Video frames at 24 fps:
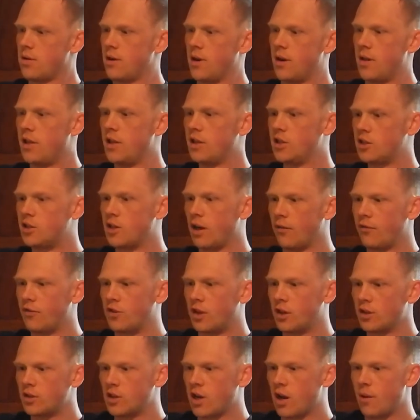And this stuff
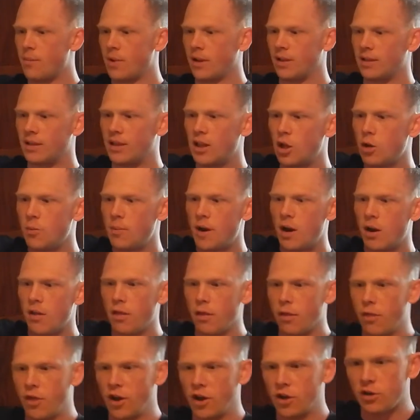does come a little bit on the
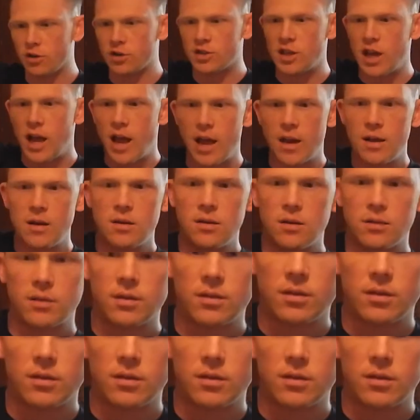thicker side,